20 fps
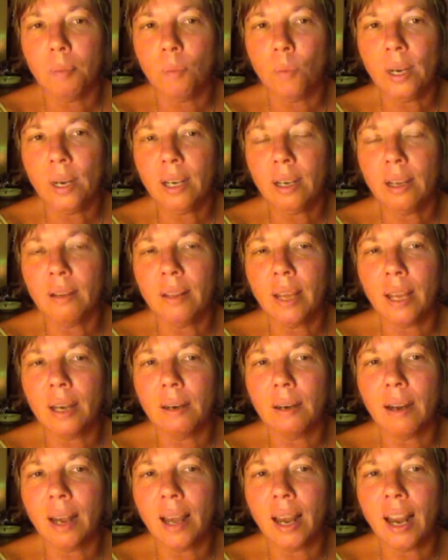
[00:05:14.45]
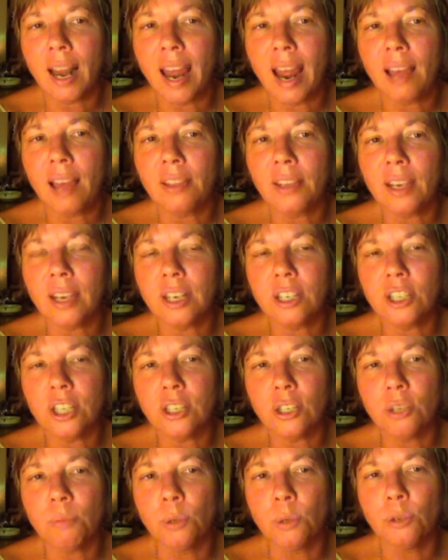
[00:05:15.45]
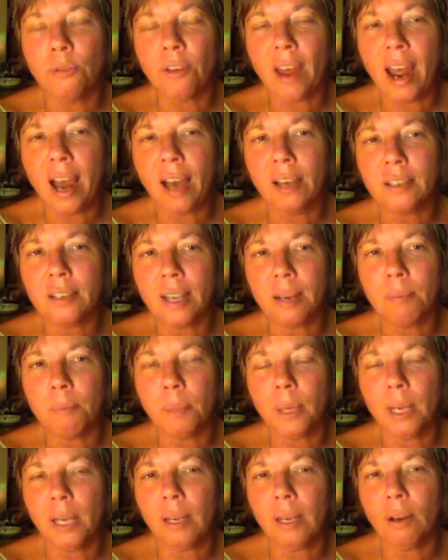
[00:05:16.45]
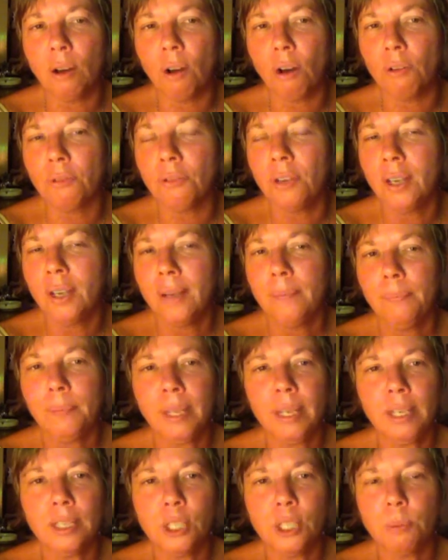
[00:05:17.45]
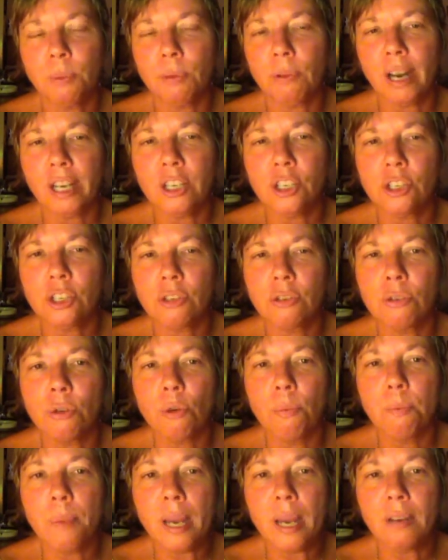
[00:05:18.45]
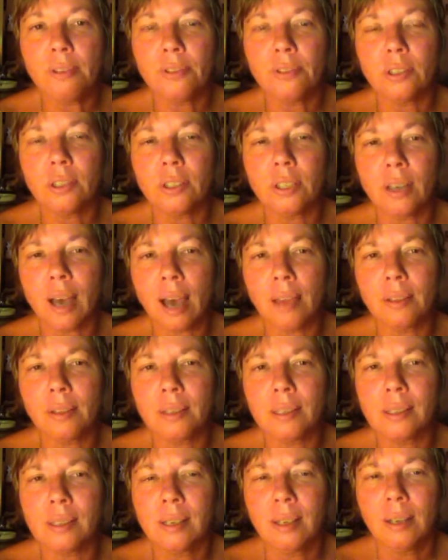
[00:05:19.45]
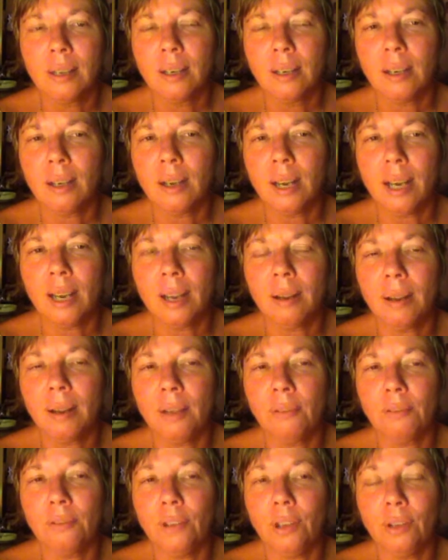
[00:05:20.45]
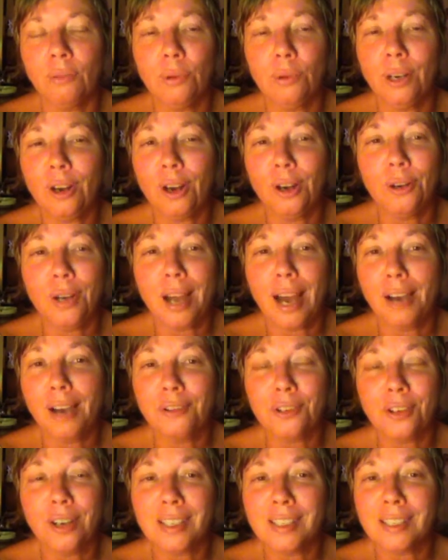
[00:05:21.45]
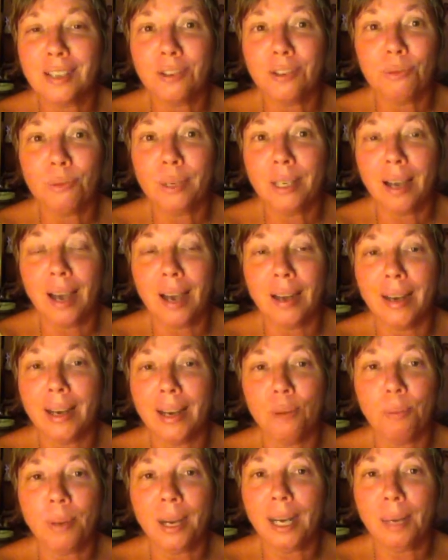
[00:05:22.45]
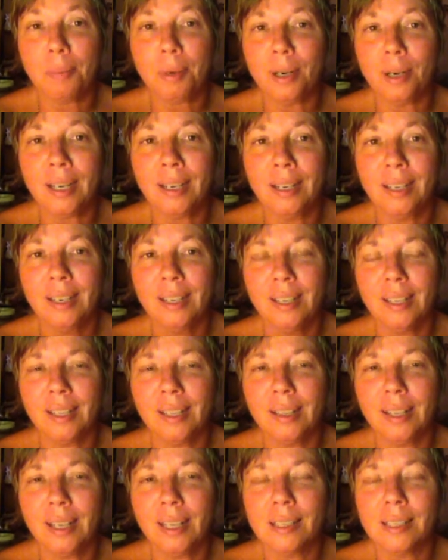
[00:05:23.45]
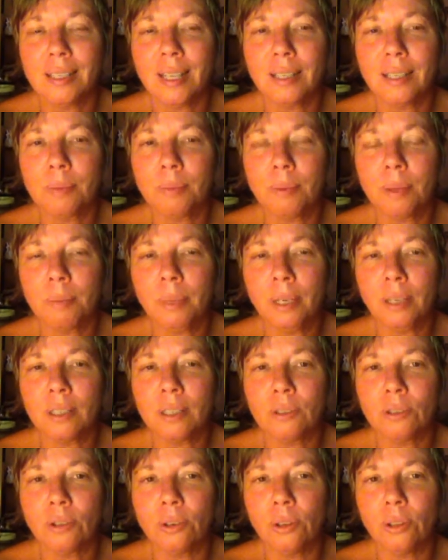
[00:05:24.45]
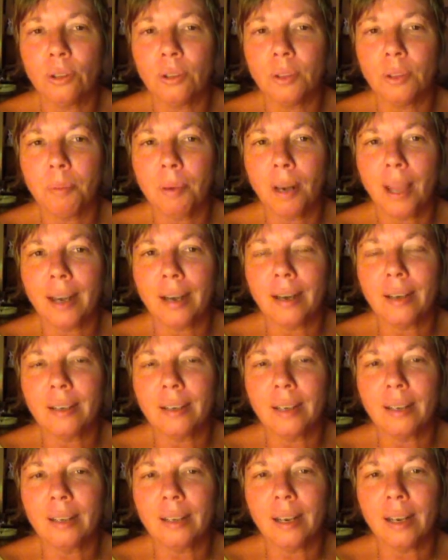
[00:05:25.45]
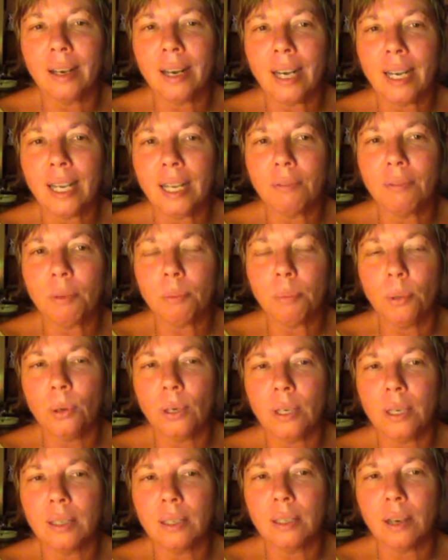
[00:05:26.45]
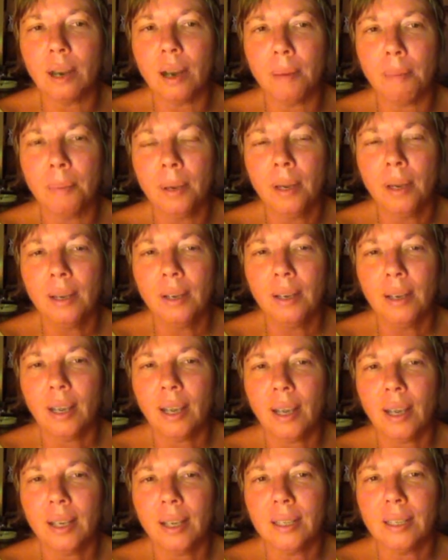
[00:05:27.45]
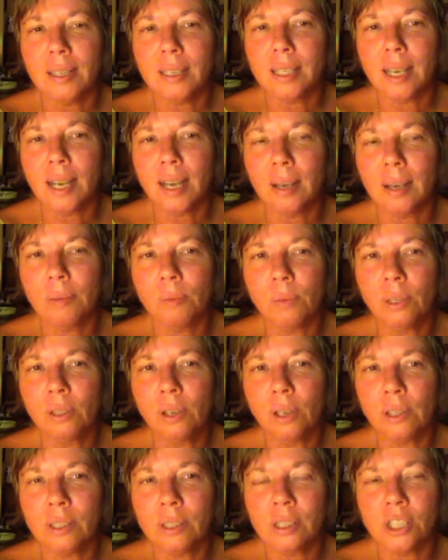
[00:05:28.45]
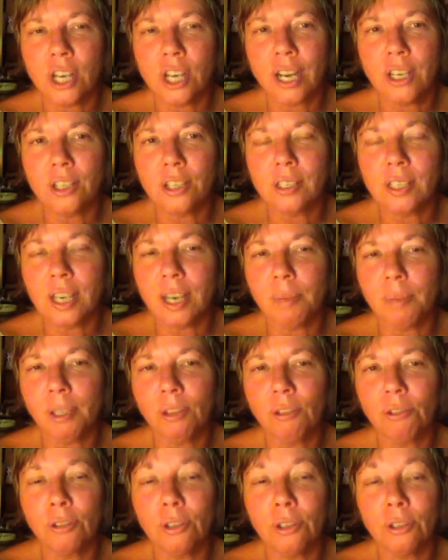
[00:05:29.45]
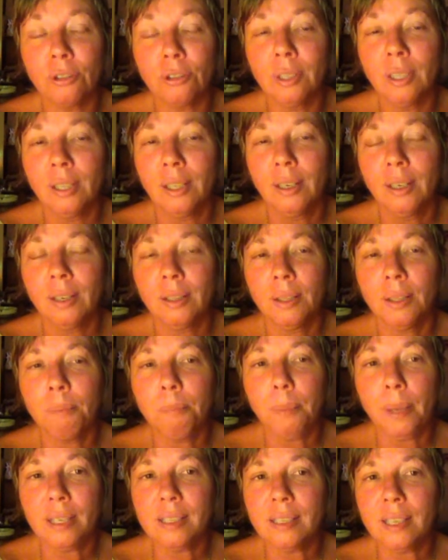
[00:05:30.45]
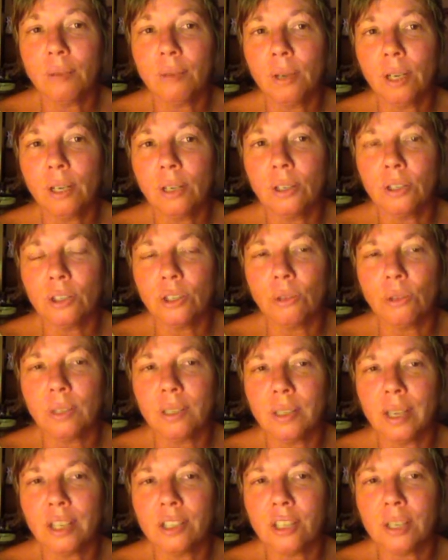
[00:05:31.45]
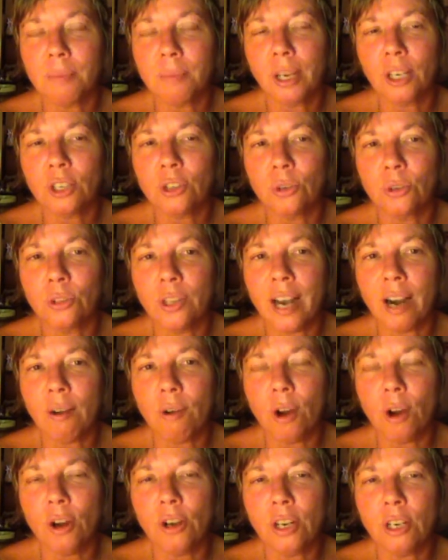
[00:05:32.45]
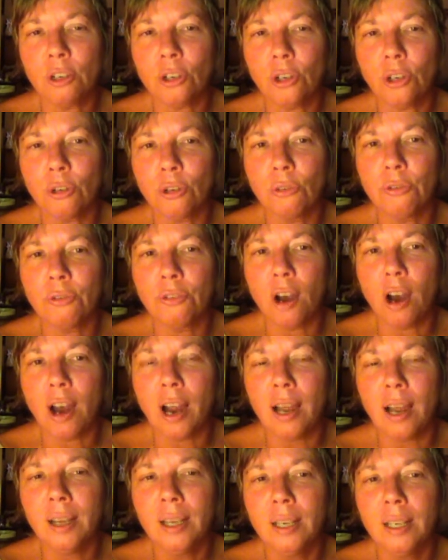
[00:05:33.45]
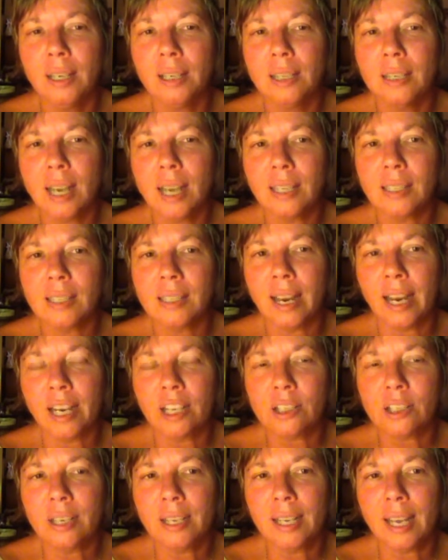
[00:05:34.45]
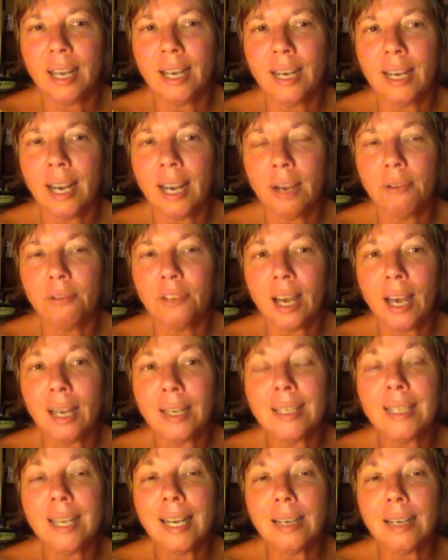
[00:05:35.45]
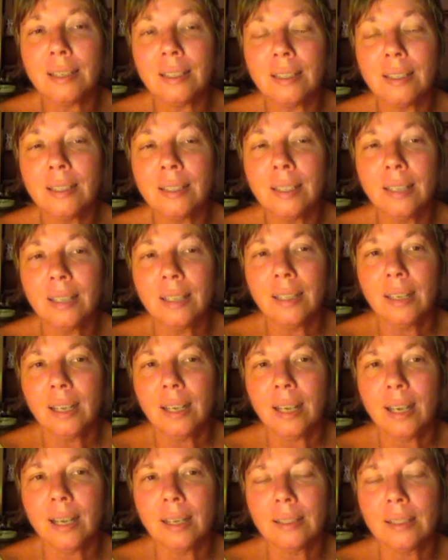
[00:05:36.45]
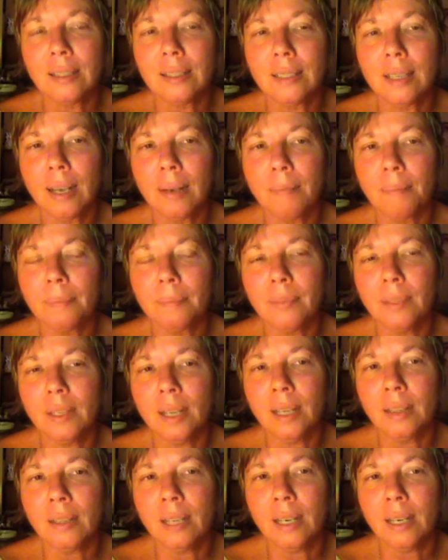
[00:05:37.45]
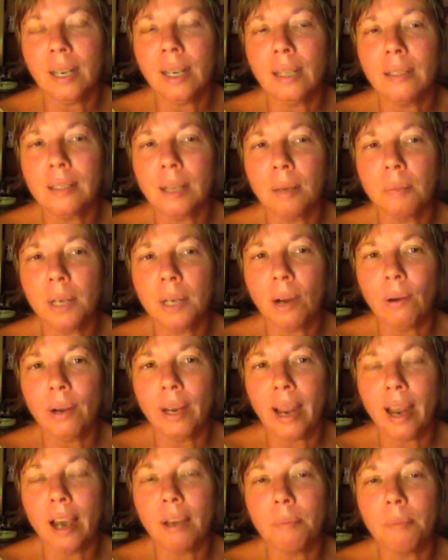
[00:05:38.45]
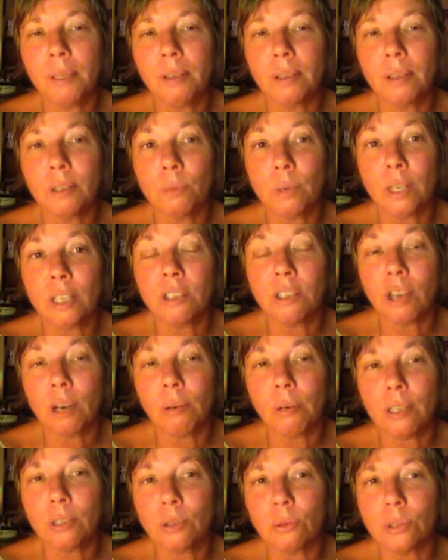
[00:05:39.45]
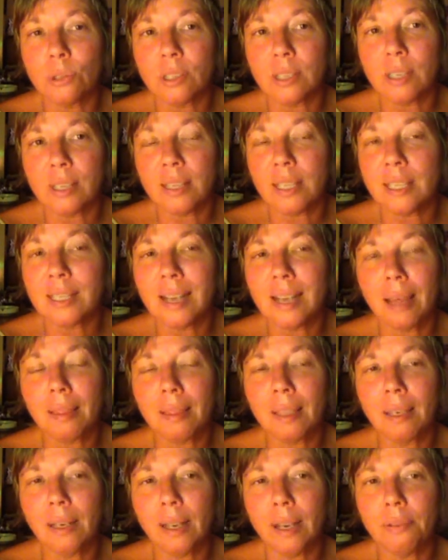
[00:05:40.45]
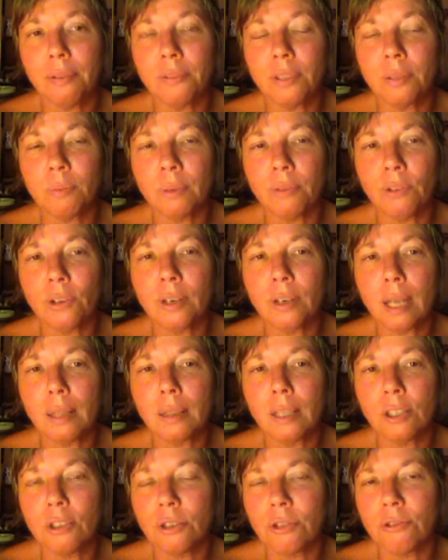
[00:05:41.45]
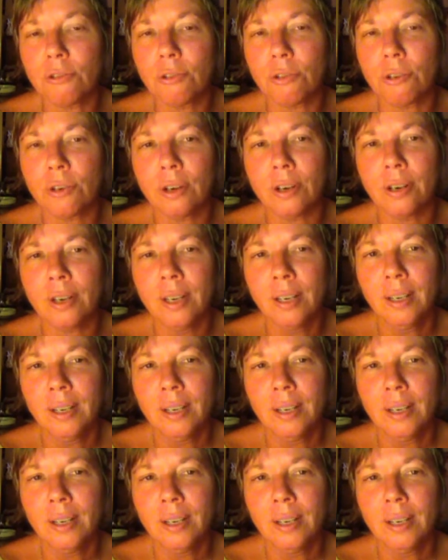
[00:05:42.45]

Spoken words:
we can then allow the energy to move out and be of inspiration or benefit to others. If we don't look after ourselves, we can't help anybody. And that's the biggest truth on the planet at any given point in time. And with lots of changes coming through, the best thing we can do is actually make sure that our own internal fire doesn't actually get left untended and then ends up going out because we're so exhausted and there's nothing left and we've got nothing to draw on.